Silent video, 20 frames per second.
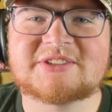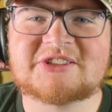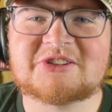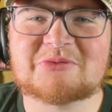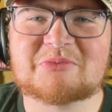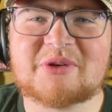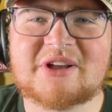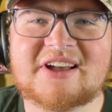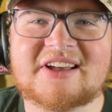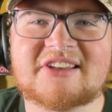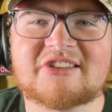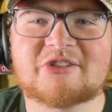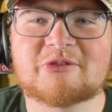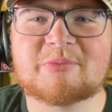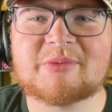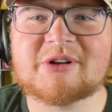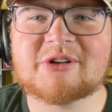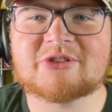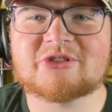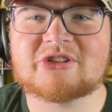up guys,
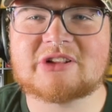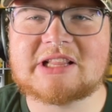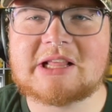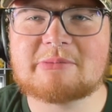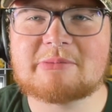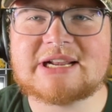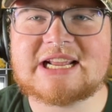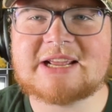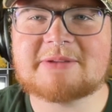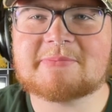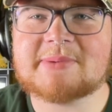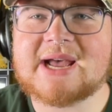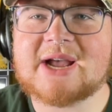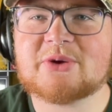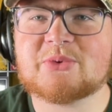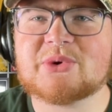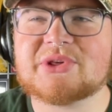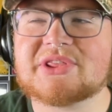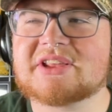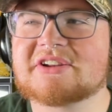Spiritual Lemonade
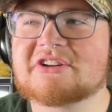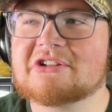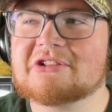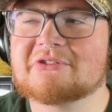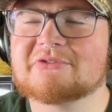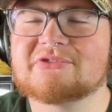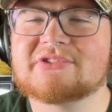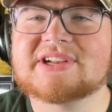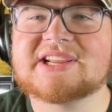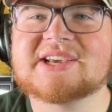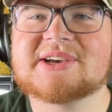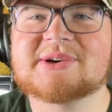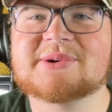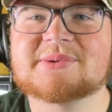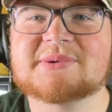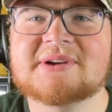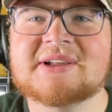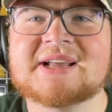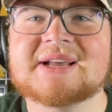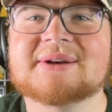back with another
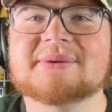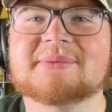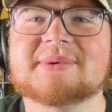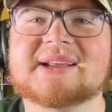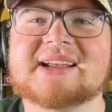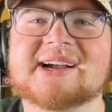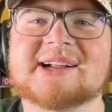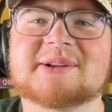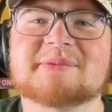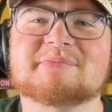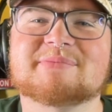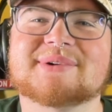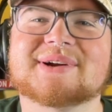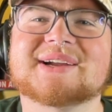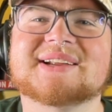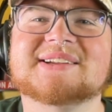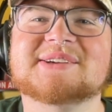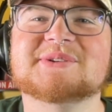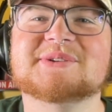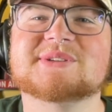video. We got a
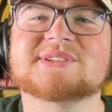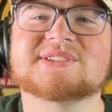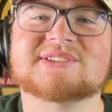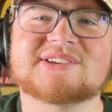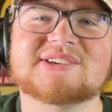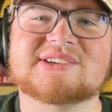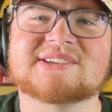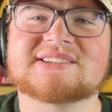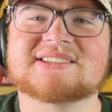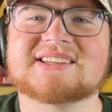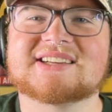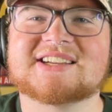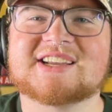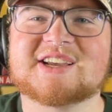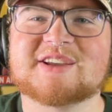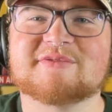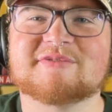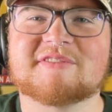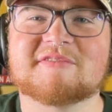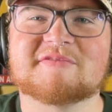brand new song
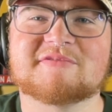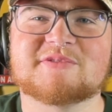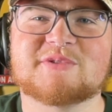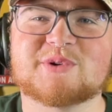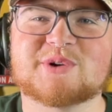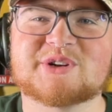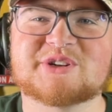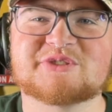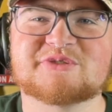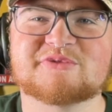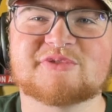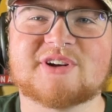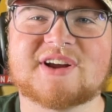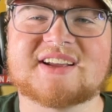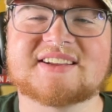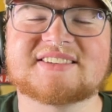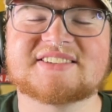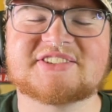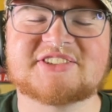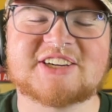today from Forrest
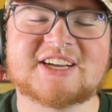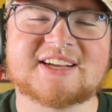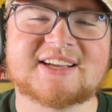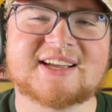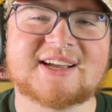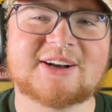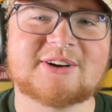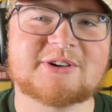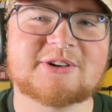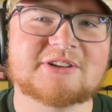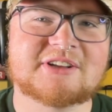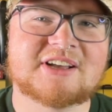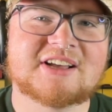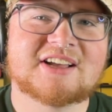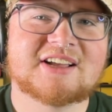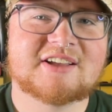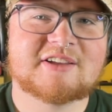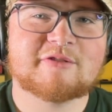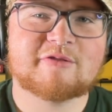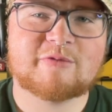Frank to check out
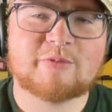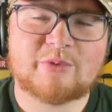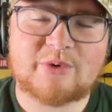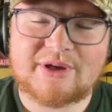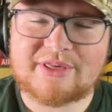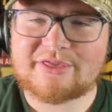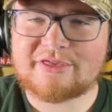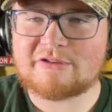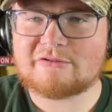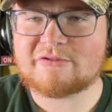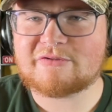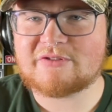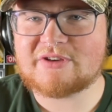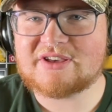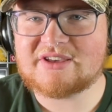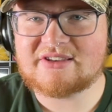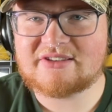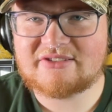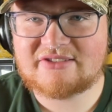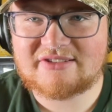with the
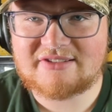Figs.